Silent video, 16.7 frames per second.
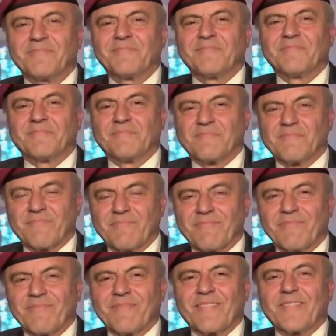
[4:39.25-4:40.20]

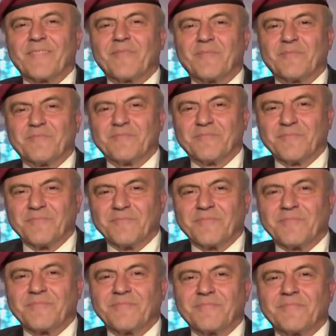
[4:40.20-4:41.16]

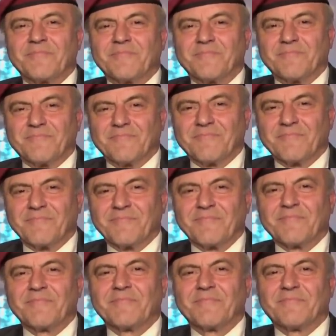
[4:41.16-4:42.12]

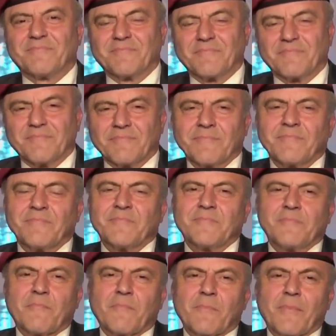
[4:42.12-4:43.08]

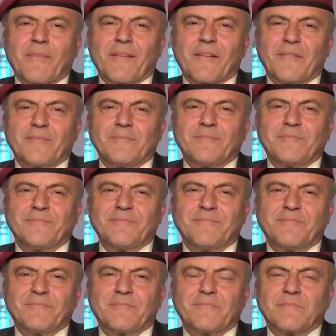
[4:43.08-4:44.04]

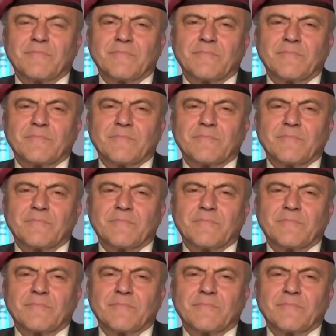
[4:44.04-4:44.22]
No words are spoken by the person on screen.